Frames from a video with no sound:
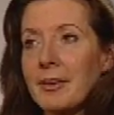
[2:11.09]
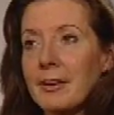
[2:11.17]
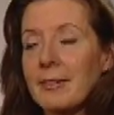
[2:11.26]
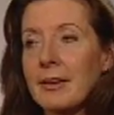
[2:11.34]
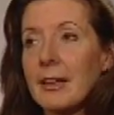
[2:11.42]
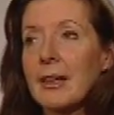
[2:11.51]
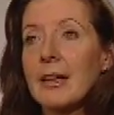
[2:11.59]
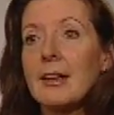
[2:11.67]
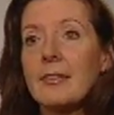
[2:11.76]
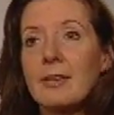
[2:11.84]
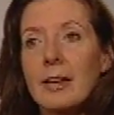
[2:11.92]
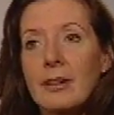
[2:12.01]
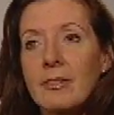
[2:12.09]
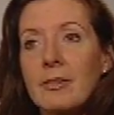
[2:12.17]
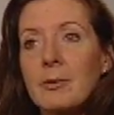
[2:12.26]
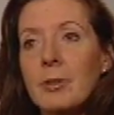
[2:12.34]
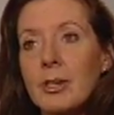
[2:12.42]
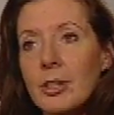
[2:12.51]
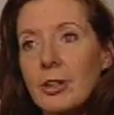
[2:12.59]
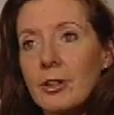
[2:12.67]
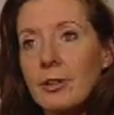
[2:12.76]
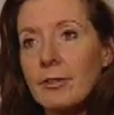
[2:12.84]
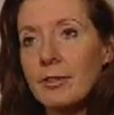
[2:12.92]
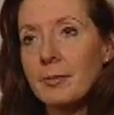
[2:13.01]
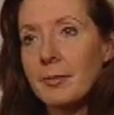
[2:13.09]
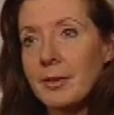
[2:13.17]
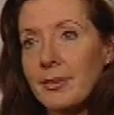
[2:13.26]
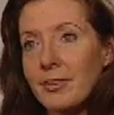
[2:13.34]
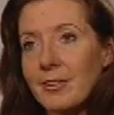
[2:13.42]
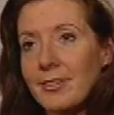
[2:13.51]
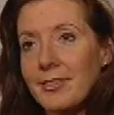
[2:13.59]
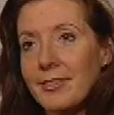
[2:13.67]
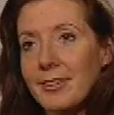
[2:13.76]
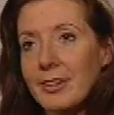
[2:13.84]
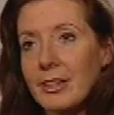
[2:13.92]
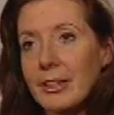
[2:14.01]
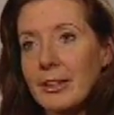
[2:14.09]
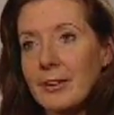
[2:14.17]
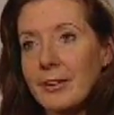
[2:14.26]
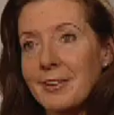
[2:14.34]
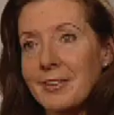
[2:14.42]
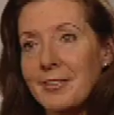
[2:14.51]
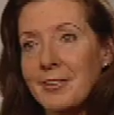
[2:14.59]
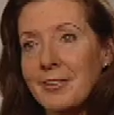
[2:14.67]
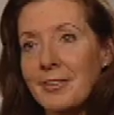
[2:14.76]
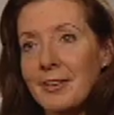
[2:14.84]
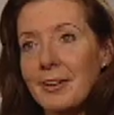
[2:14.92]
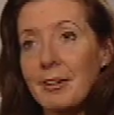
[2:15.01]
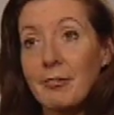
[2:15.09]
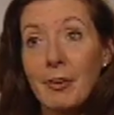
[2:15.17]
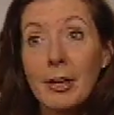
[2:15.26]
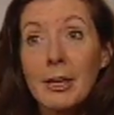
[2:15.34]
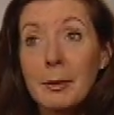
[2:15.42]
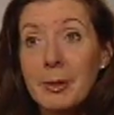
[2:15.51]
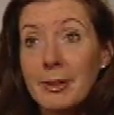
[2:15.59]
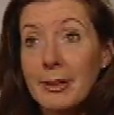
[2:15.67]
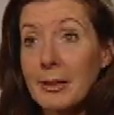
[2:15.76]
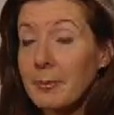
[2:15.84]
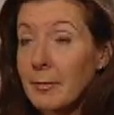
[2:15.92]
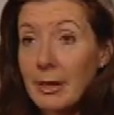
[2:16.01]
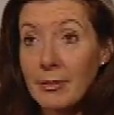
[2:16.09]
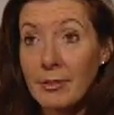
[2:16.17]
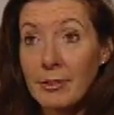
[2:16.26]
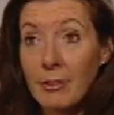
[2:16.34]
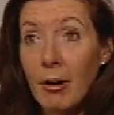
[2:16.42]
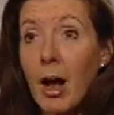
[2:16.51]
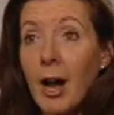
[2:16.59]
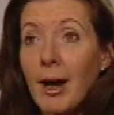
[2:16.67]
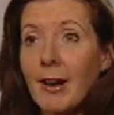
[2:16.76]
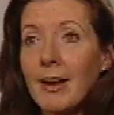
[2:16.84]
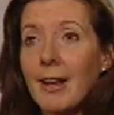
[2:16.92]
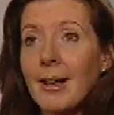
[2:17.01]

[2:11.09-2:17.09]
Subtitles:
that it takes you on a huge emotional journey, that it's not only funny but it makes you cry.